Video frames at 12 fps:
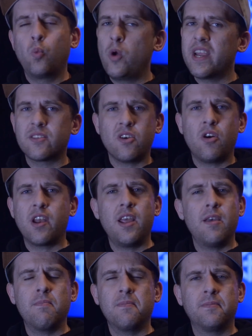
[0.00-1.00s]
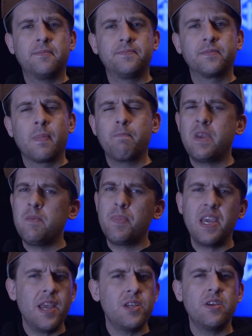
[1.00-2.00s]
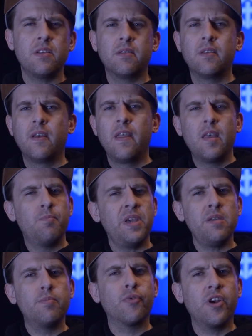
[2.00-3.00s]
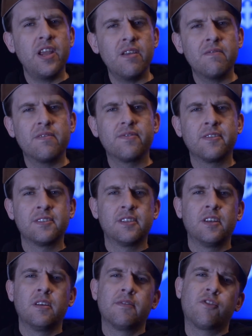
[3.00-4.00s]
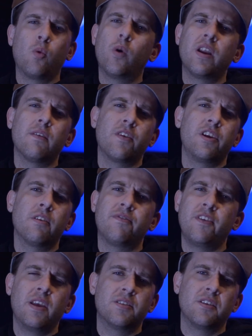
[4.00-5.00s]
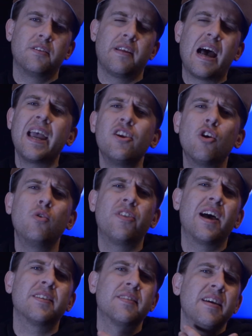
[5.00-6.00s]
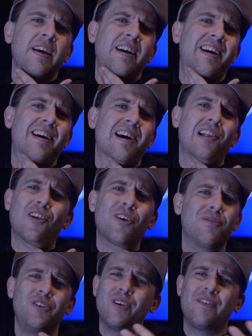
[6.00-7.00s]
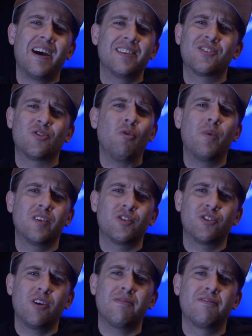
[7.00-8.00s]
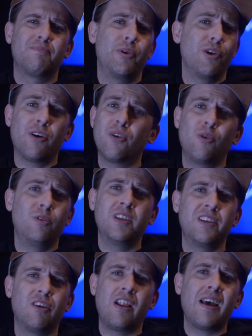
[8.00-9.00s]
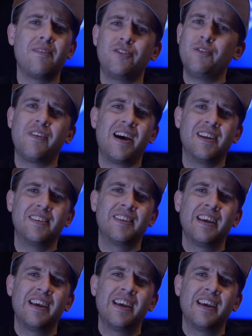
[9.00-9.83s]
Wait on Him, be patient, be brave for whatever you're facing. I know that a lot of you have had so much stuff put on hold in your life. You've had